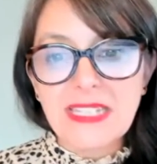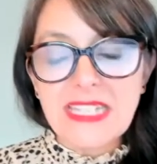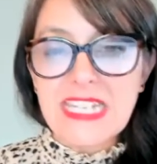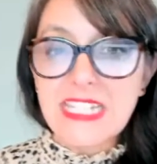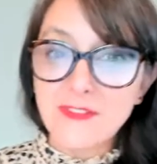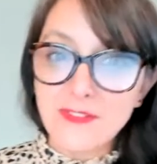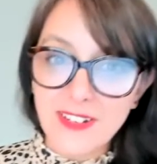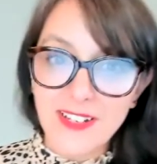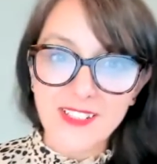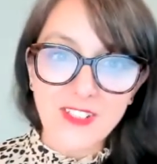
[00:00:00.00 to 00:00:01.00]
he
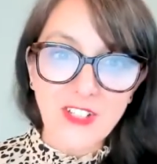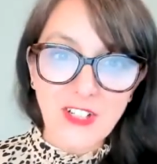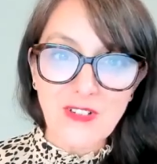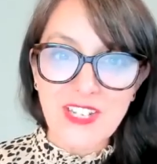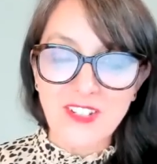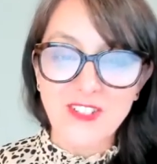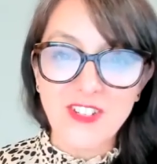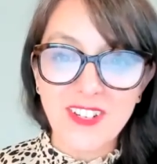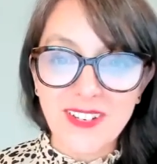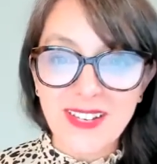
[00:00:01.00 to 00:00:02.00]
defines
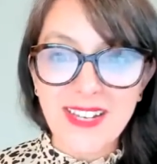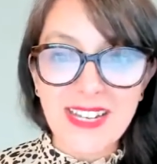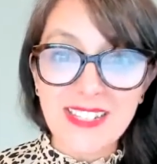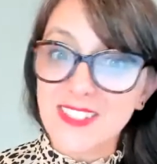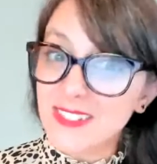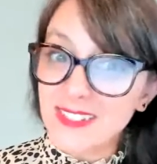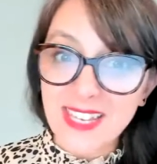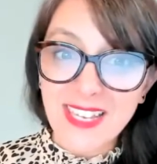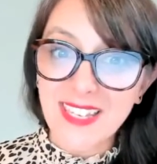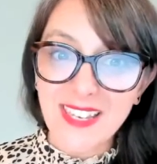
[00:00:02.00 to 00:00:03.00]
courage as
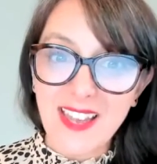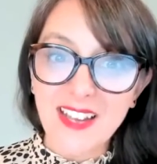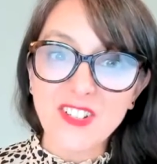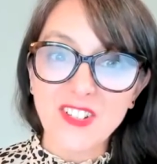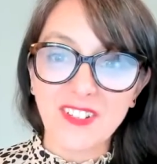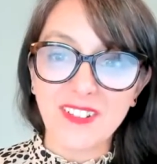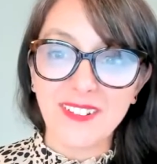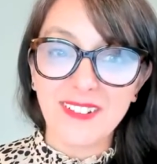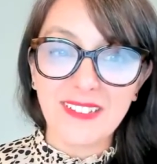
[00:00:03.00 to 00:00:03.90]
taking action.